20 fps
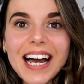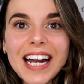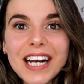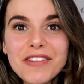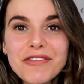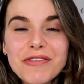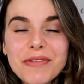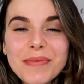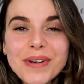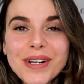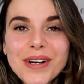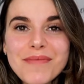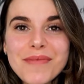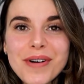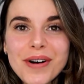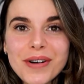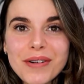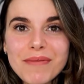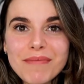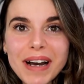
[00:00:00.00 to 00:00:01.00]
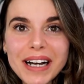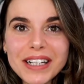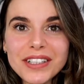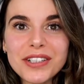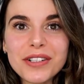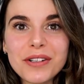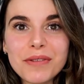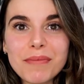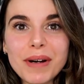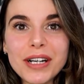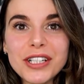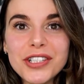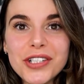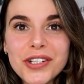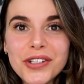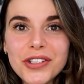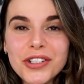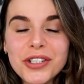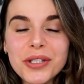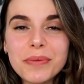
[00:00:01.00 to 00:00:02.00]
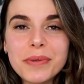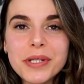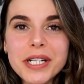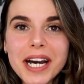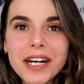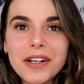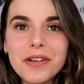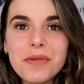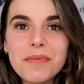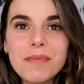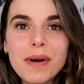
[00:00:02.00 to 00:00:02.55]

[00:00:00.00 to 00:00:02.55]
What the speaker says: Hello everybody and welcome back to my YouTube channel.